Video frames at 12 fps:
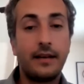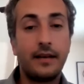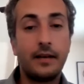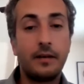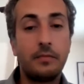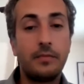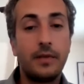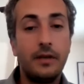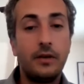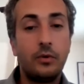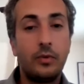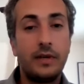Um,
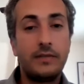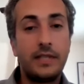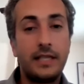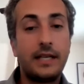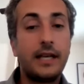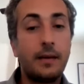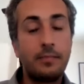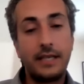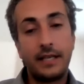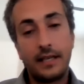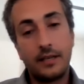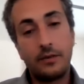we've seen an
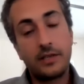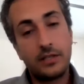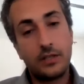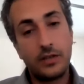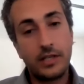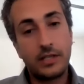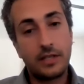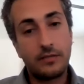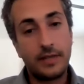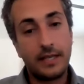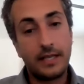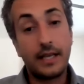uptick in
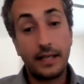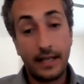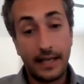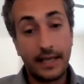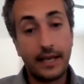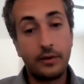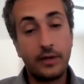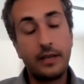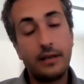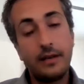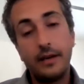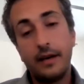registration in LA
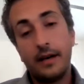County.